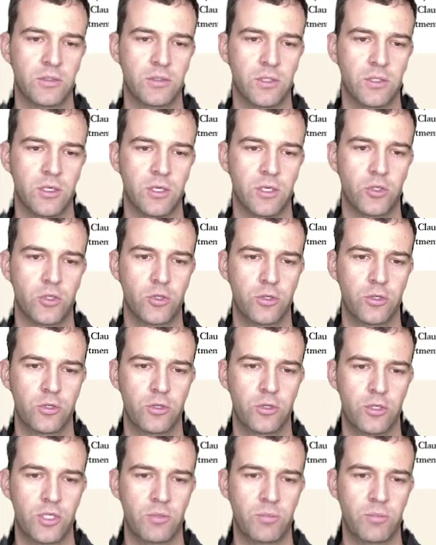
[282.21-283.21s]
A
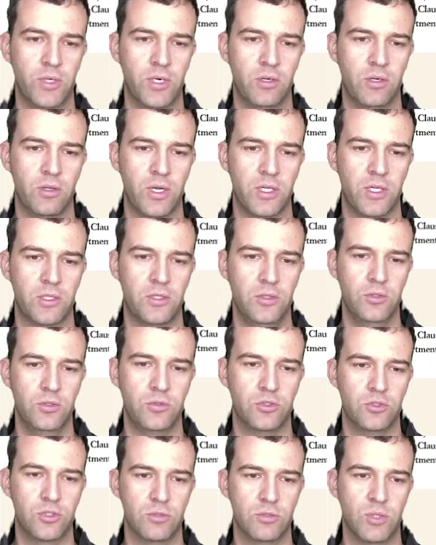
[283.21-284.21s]
good-looking bear like you
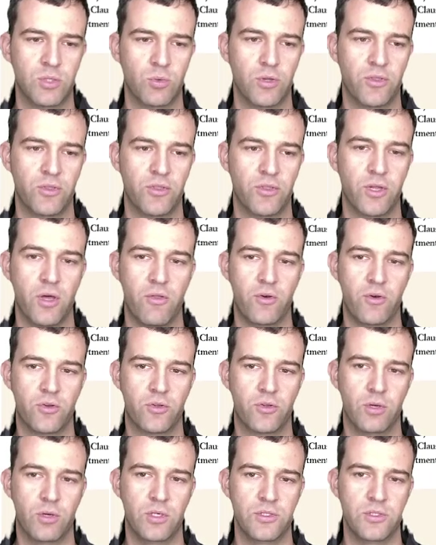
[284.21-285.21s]
should be with the other
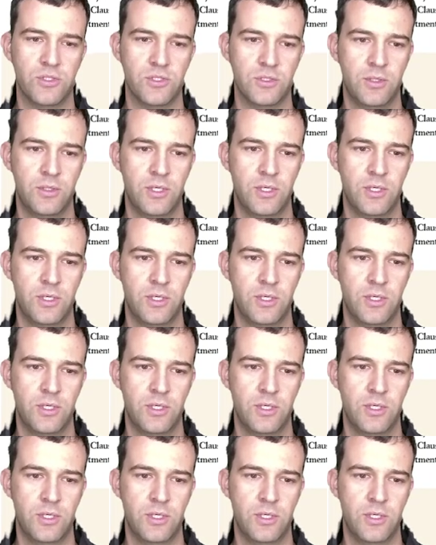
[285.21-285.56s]
toys."